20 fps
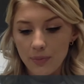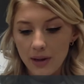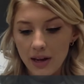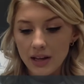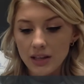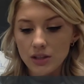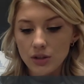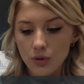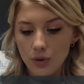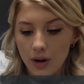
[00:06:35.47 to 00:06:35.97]

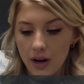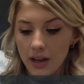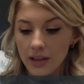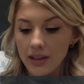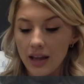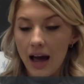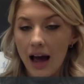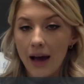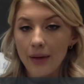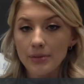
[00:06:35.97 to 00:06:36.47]
BS3 in
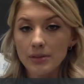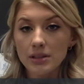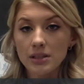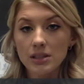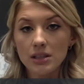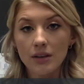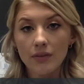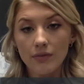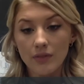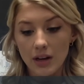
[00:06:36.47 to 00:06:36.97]
the
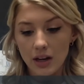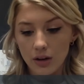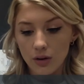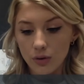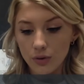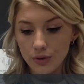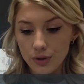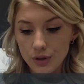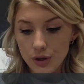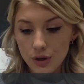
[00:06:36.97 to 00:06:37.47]
absence of
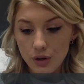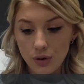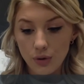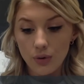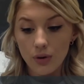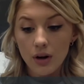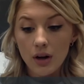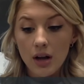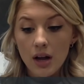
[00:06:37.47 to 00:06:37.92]
nickel-2